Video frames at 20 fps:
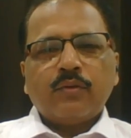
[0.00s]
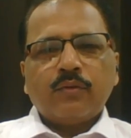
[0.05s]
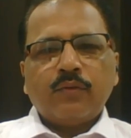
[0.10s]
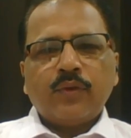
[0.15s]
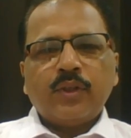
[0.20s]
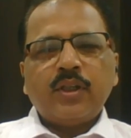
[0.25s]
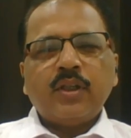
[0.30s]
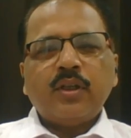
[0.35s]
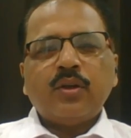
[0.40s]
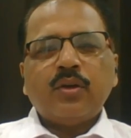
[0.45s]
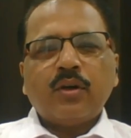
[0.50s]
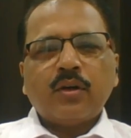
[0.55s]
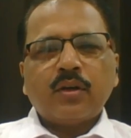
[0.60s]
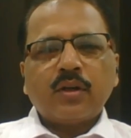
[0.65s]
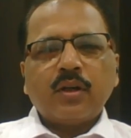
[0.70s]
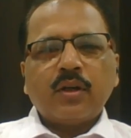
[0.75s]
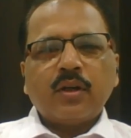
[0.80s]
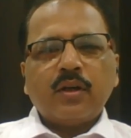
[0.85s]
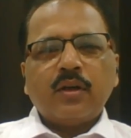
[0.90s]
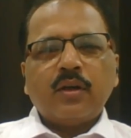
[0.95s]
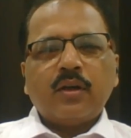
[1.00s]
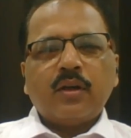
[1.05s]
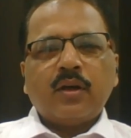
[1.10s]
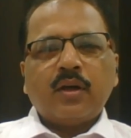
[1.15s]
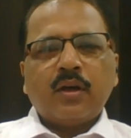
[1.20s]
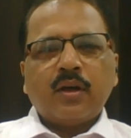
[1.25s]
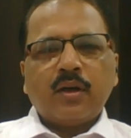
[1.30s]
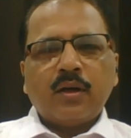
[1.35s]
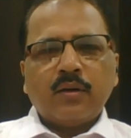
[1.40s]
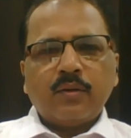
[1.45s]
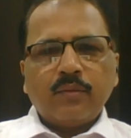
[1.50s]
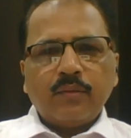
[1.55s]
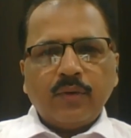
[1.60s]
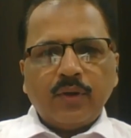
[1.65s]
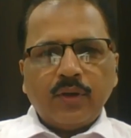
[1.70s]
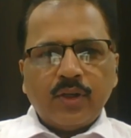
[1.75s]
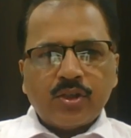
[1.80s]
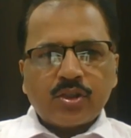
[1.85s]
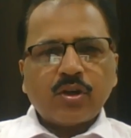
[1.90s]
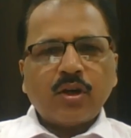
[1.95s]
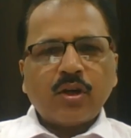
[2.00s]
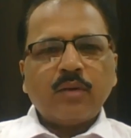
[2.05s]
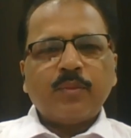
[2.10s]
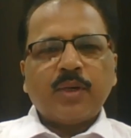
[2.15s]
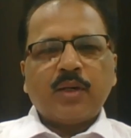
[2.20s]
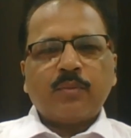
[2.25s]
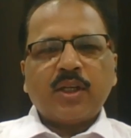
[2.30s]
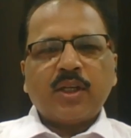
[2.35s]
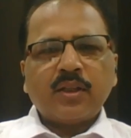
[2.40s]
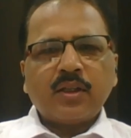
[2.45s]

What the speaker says: within your installment,